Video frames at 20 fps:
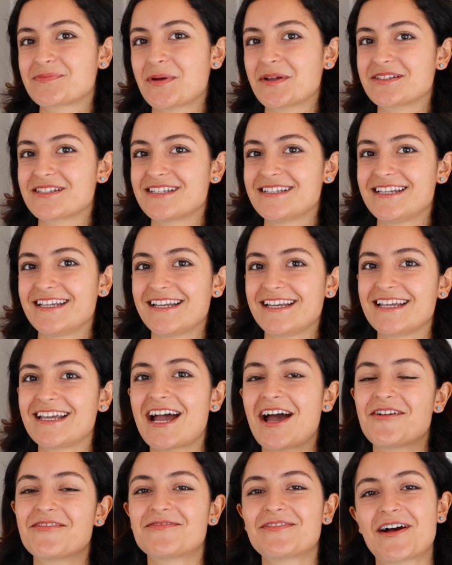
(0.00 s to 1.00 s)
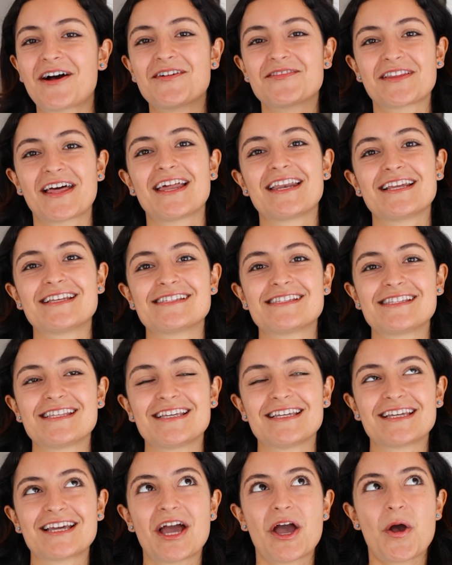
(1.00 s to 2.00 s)
spontaneity, I've found that is
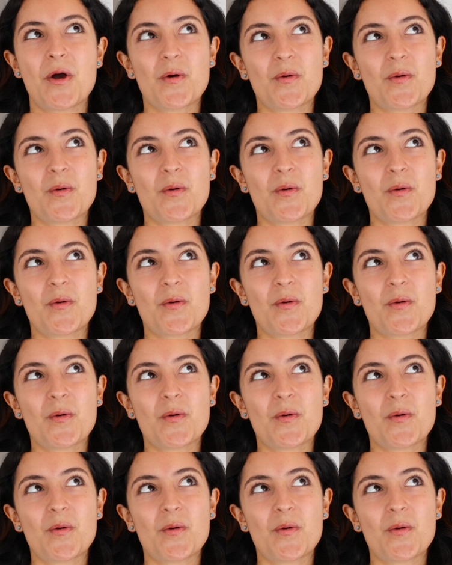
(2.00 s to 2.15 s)
the